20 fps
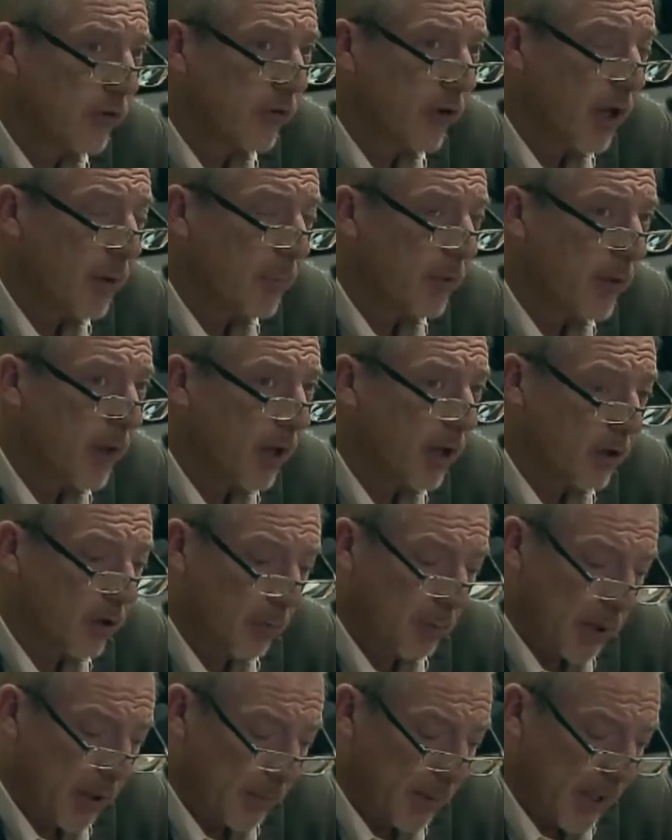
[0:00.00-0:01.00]
as hypothetical,
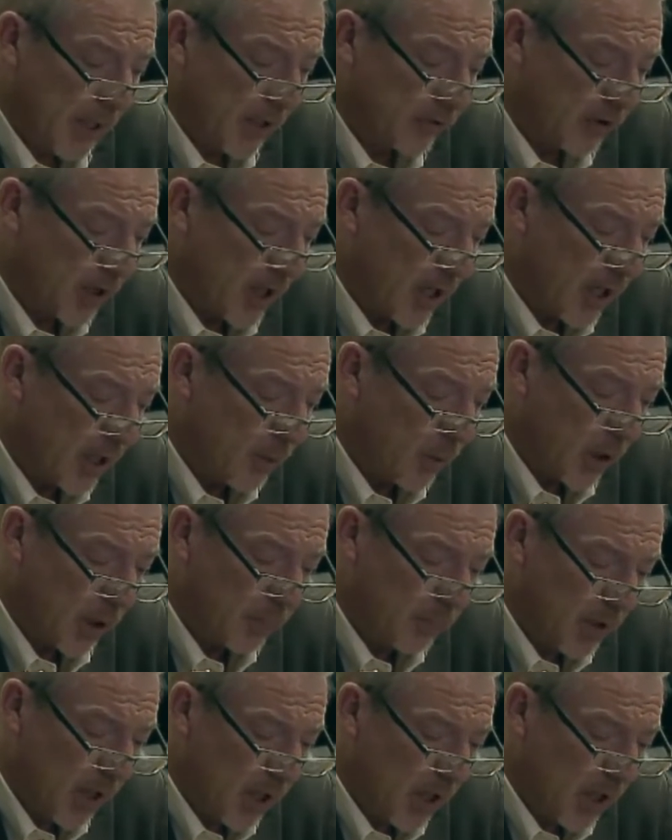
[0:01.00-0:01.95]
but I'm asking anyway.